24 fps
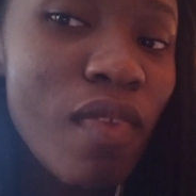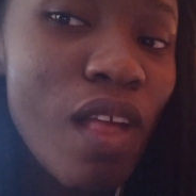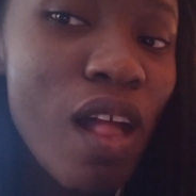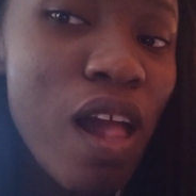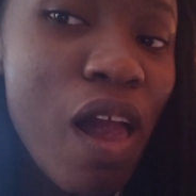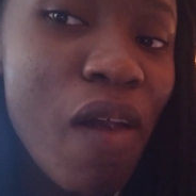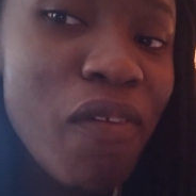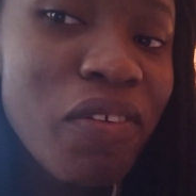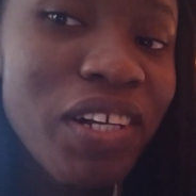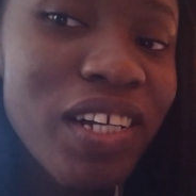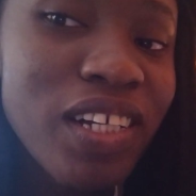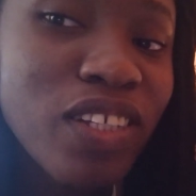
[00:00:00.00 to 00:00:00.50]

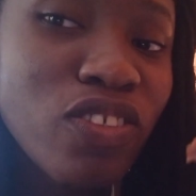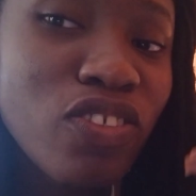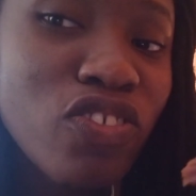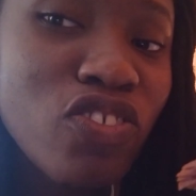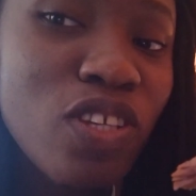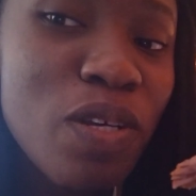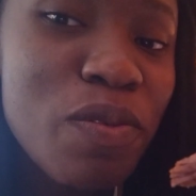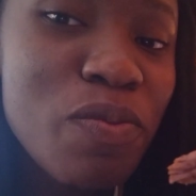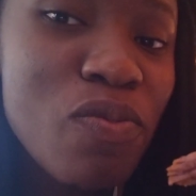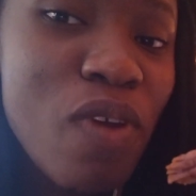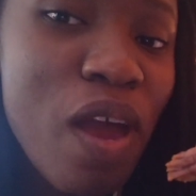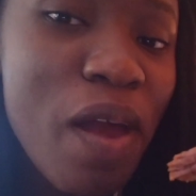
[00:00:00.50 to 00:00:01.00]
Don't forget to
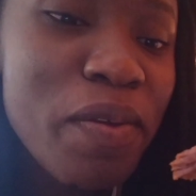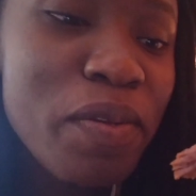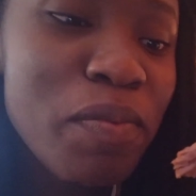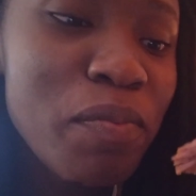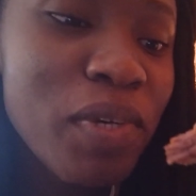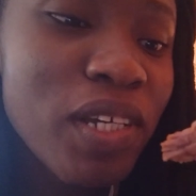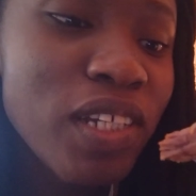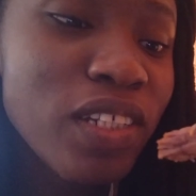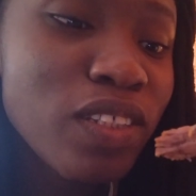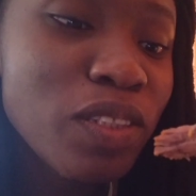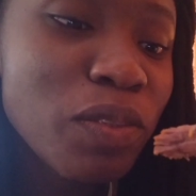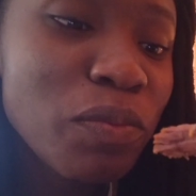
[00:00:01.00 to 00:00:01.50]
subscribe to
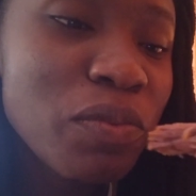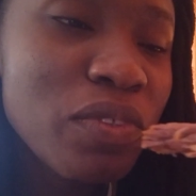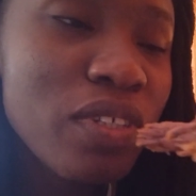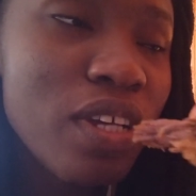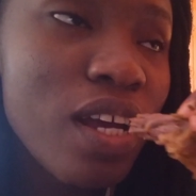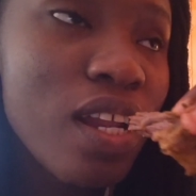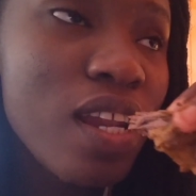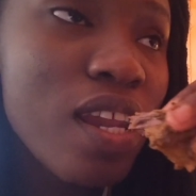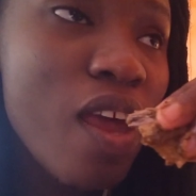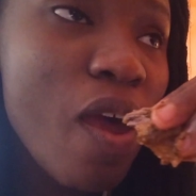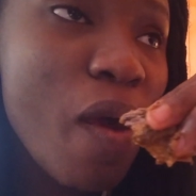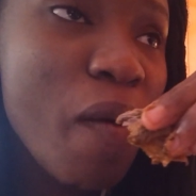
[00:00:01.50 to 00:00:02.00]
my YouTube
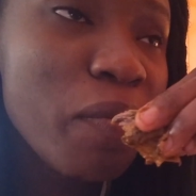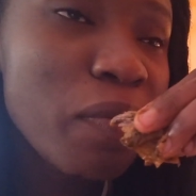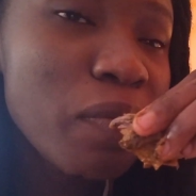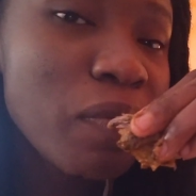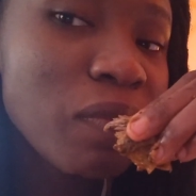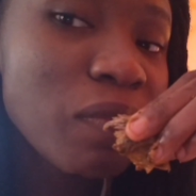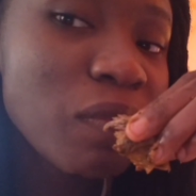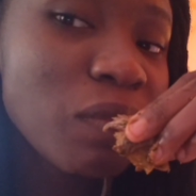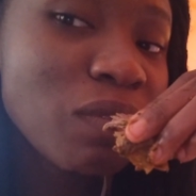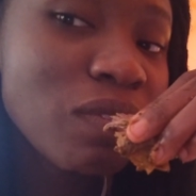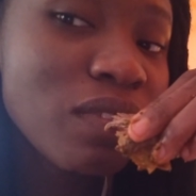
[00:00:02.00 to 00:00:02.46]
channel.